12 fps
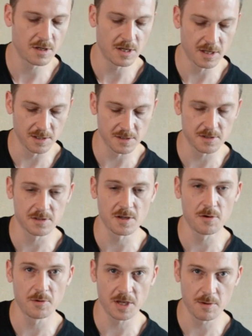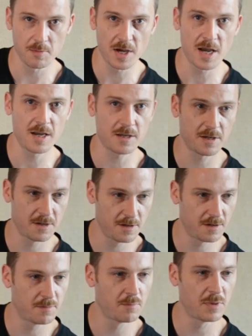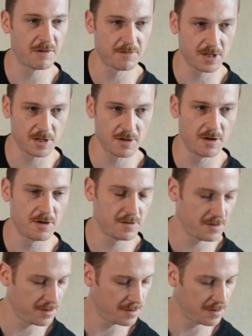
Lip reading: And this is how we get back, pivot chord,